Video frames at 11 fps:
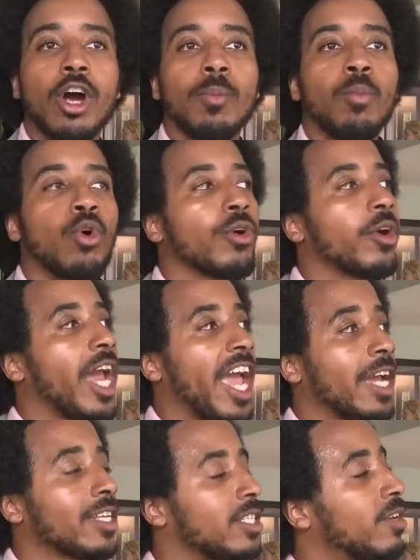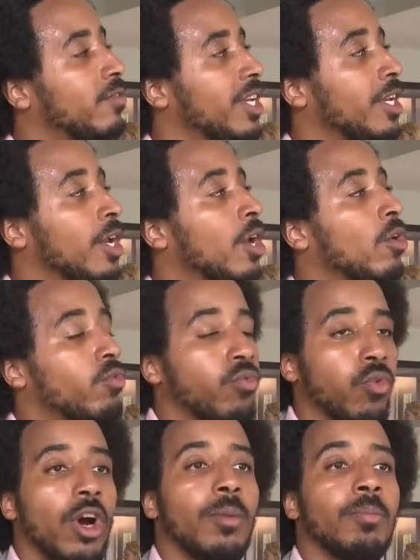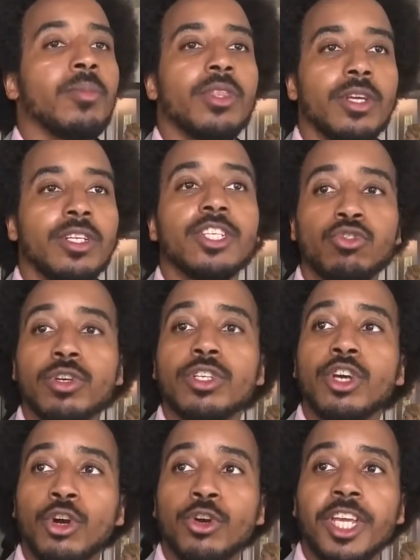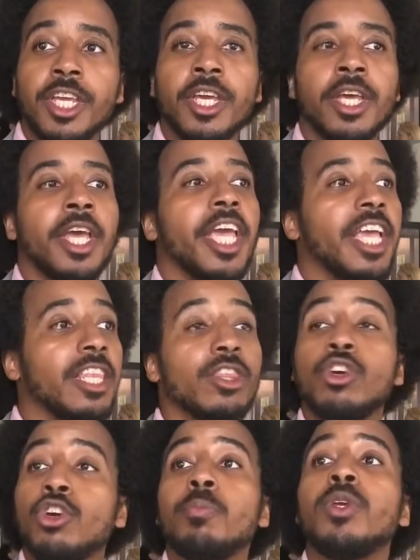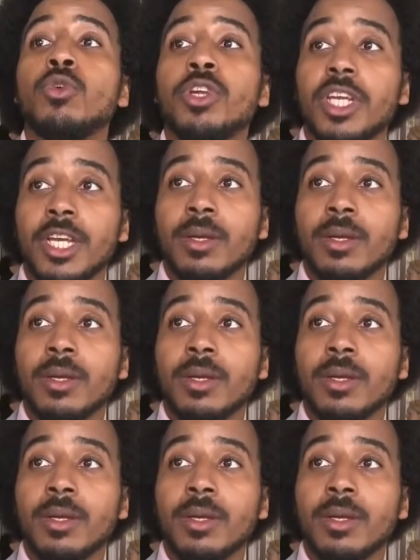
more activity from the district attorney in the community,